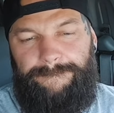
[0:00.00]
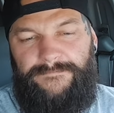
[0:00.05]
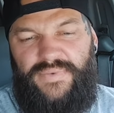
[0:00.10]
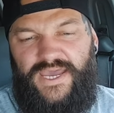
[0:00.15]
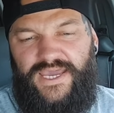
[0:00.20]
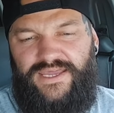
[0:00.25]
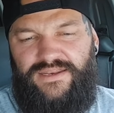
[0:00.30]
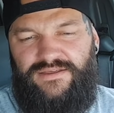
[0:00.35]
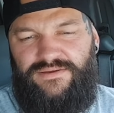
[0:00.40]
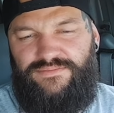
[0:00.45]

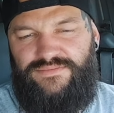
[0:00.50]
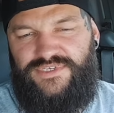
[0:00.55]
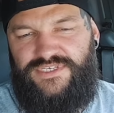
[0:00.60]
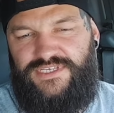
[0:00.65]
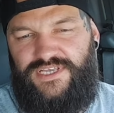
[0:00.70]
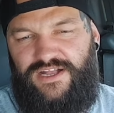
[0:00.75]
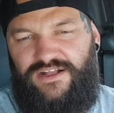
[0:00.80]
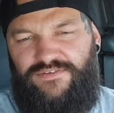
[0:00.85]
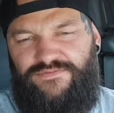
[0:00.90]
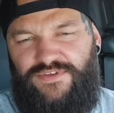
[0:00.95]
bait
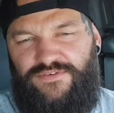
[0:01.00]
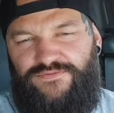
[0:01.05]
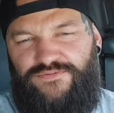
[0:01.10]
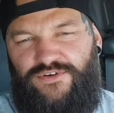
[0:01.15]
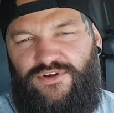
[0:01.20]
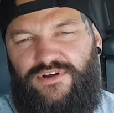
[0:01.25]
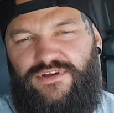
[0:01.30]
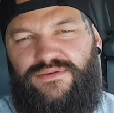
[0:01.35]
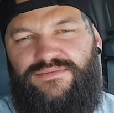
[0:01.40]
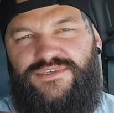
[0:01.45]
himself, the
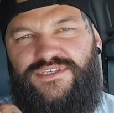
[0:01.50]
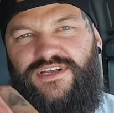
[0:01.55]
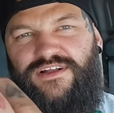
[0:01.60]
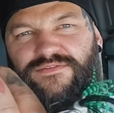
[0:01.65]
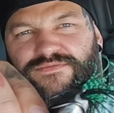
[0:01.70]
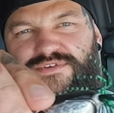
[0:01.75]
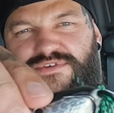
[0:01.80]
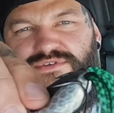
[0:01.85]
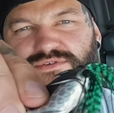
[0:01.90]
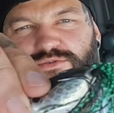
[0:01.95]
frog
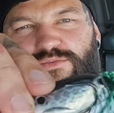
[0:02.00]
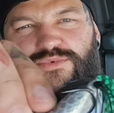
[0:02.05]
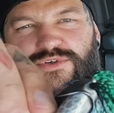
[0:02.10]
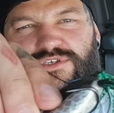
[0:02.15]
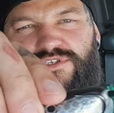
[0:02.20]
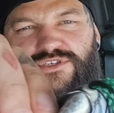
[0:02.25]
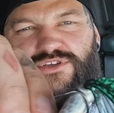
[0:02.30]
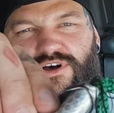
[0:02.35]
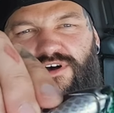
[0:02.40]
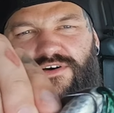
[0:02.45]
himself, is super
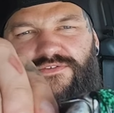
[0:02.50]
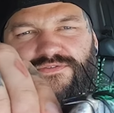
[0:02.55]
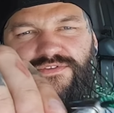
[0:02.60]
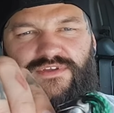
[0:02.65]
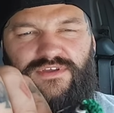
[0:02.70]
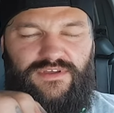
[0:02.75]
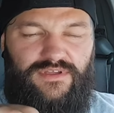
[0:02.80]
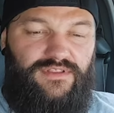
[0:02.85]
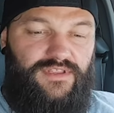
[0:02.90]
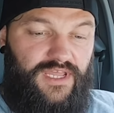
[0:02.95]
soft.
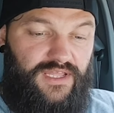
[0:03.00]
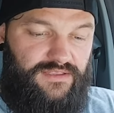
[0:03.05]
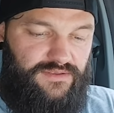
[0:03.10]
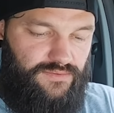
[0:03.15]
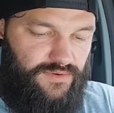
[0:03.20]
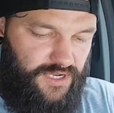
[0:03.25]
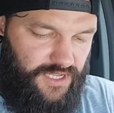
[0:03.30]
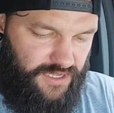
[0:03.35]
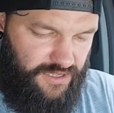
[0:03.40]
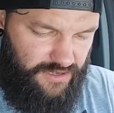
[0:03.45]
That's
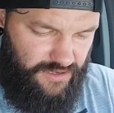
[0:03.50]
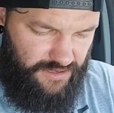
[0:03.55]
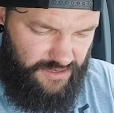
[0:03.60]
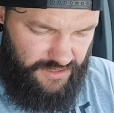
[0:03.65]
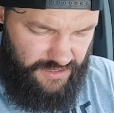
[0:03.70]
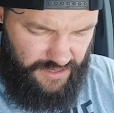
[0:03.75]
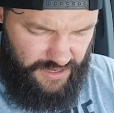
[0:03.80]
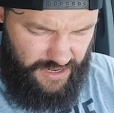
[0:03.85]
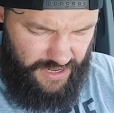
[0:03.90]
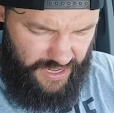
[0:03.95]
really
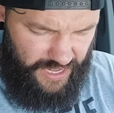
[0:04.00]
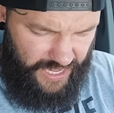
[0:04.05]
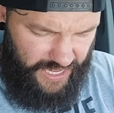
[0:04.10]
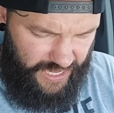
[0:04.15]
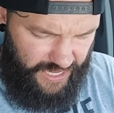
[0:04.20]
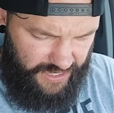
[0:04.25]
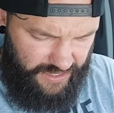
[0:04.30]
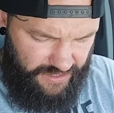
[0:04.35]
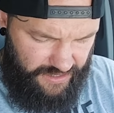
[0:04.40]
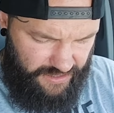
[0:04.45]
good.
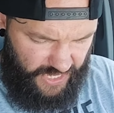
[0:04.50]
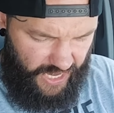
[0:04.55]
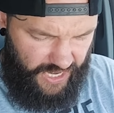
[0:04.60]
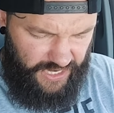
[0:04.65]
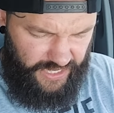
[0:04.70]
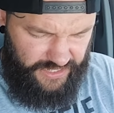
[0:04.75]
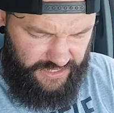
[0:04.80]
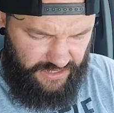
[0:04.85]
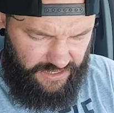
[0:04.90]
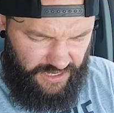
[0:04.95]
And I
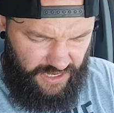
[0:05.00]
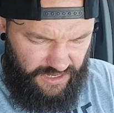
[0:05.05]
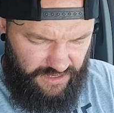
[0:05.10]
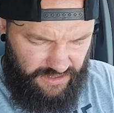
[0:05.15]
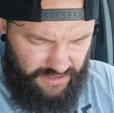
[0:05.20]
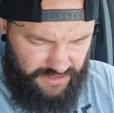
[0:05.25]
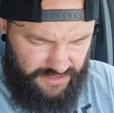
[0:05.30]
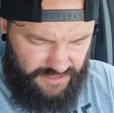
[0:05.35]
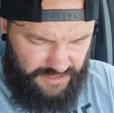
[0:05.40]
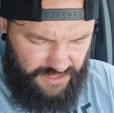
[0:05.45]
like the
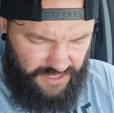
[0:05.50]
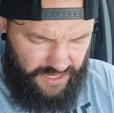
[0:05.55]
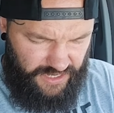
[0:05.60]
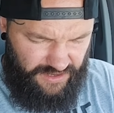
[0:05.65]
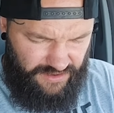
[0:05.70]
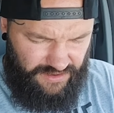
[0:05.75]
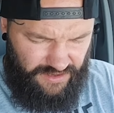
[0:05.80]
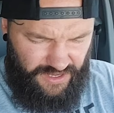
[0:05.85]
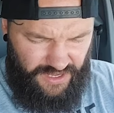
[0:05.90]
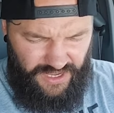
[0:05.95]
colors. It's like
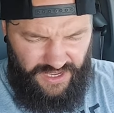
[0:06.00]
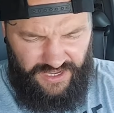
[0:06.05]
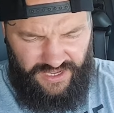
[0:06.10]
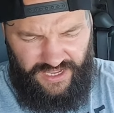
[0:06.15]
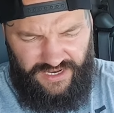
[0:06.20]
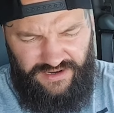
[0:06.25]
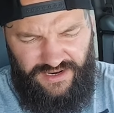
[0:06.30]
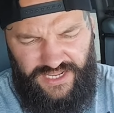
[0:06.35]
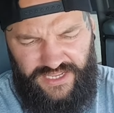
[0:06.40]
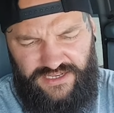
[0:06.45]
a
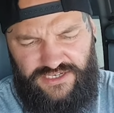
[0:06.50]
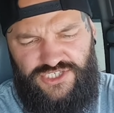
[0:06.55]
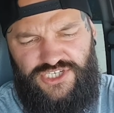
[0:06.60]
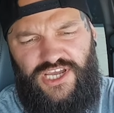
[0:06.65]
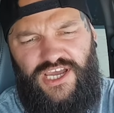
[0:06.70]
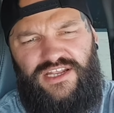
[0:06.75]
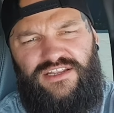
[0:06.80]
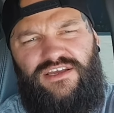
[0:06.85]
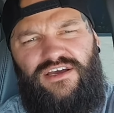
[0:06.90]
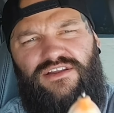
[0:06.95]
kind of like a
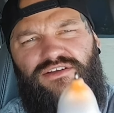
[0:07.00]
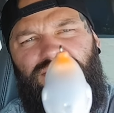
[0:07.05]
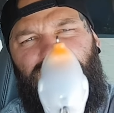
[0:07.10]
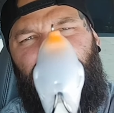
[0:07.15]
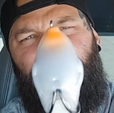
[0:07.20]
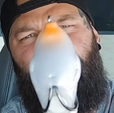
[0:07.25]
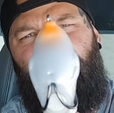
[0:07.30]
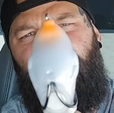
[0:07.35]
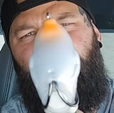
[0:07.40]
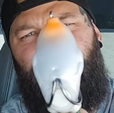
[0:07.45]
shad color
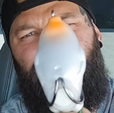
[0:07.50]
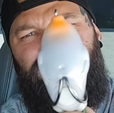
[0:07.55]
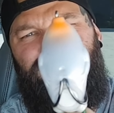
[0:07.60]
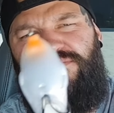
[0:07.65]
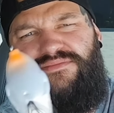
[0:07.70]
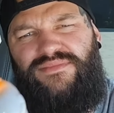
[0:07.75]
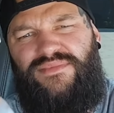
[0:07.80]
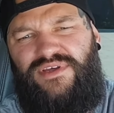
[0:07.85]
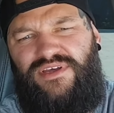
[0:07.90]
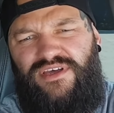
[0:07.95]
on the
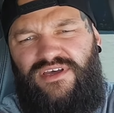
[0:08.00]
bottom,